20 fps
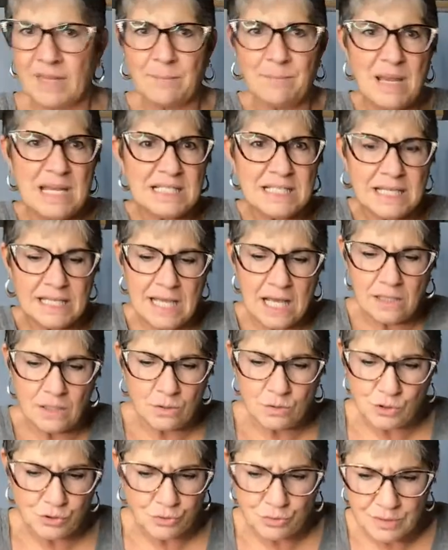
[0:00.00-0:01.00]
basic
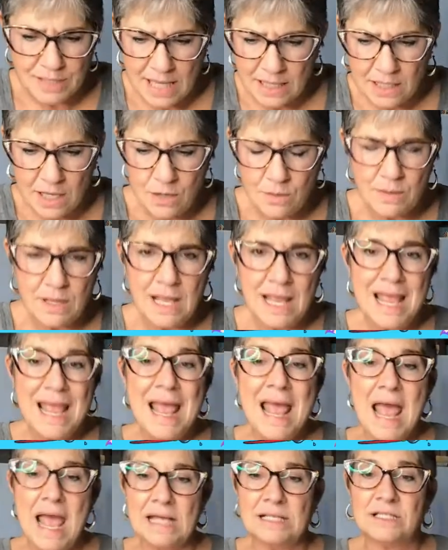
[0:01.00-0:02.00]
yellow, true yellow,
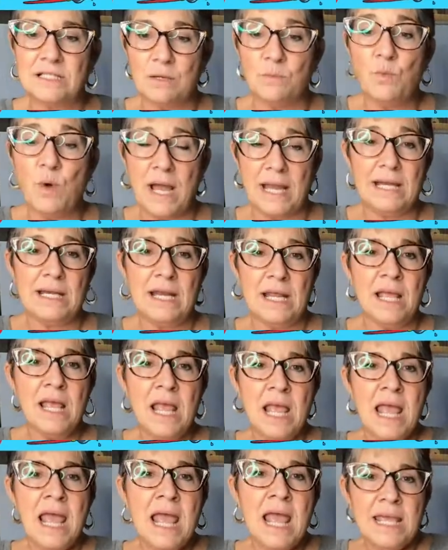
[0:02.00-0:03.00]
and some white.
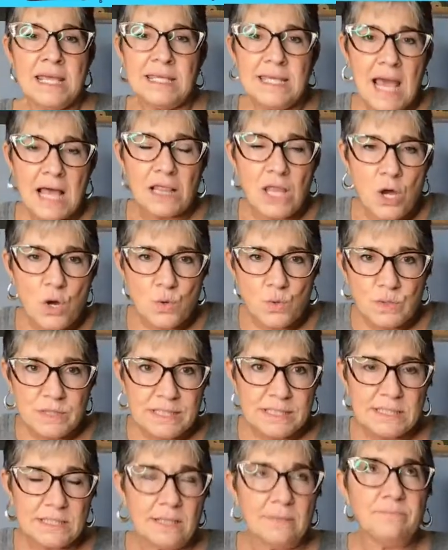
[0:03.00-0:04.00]

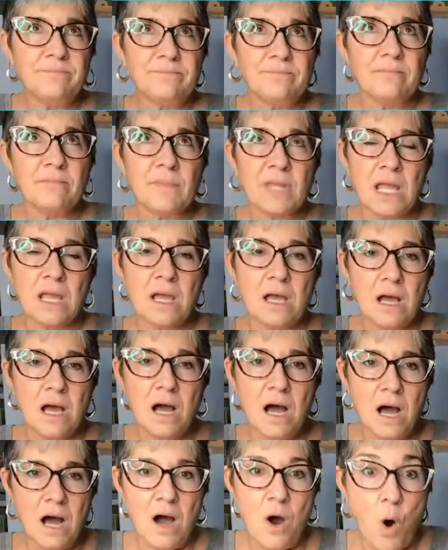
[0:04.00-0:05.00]
Yellows,
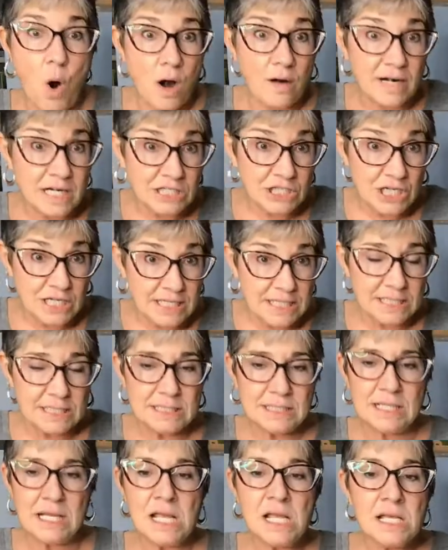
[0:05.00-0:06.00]

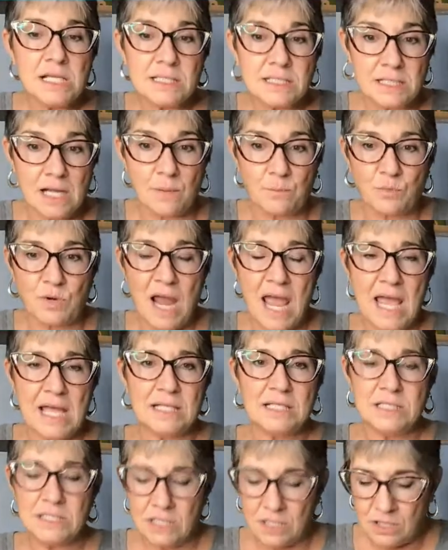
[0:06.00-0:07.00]
oranges, some
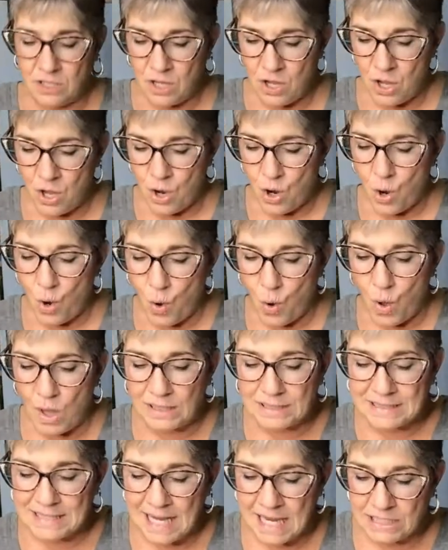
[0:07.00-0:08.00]
reds,
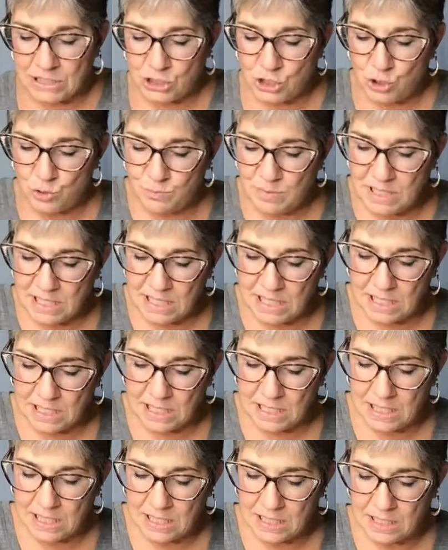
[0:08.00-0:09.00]
all tend to
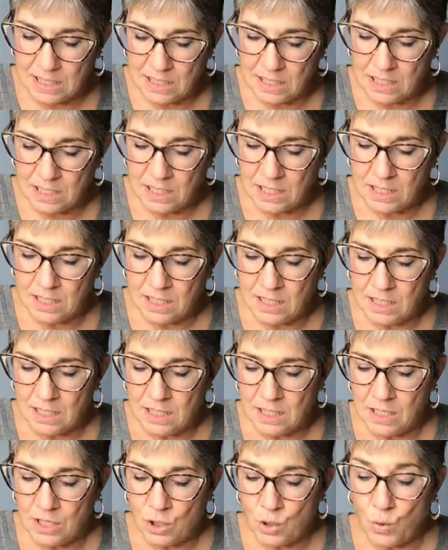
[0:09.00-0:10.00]
be
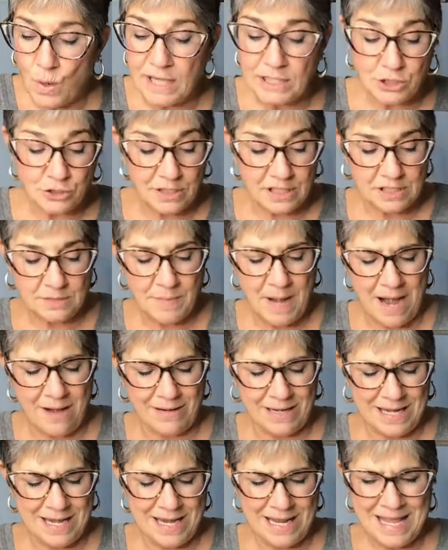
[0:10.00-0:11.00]
quite
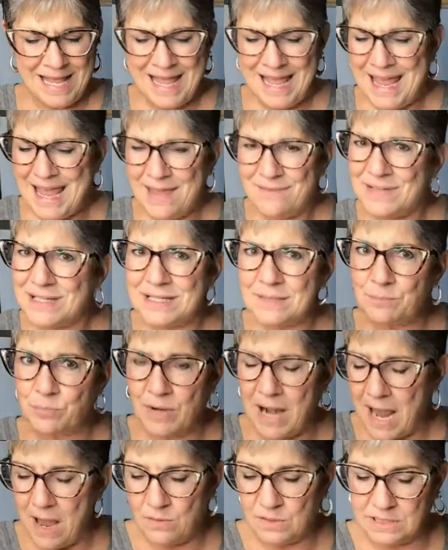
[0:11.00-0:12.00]
transparent. Even
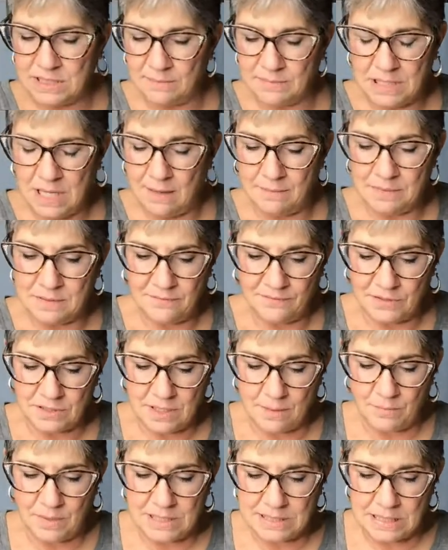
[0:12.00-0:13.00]
brown sometimes for
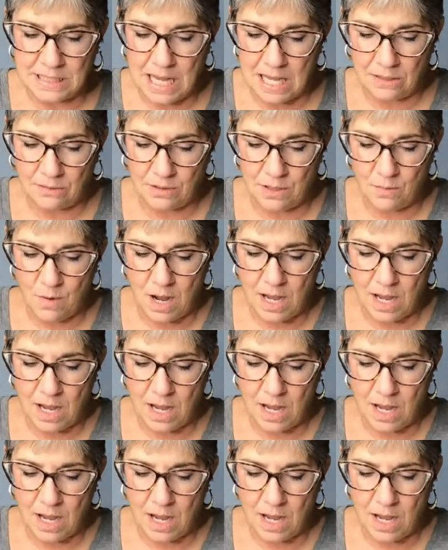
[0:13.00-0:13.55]
some reason. I don't know